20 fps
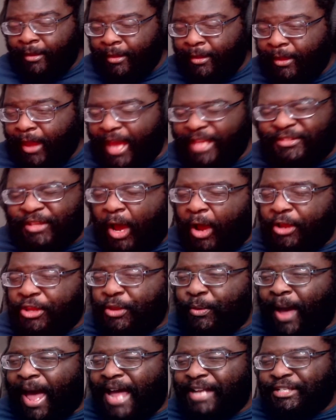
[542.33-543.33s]
That's all
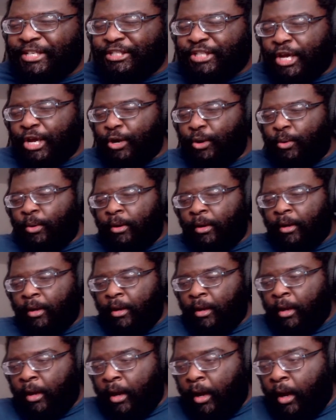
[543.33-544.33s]
you had to do?
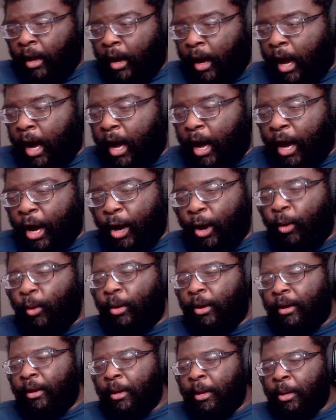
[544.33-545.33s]

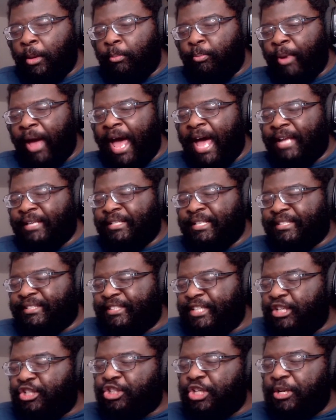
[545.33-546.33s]
Uh-oh. Bad
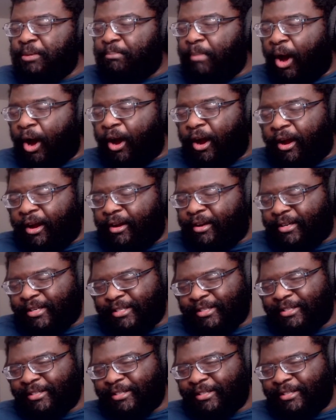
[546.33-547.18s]
decision, Mark.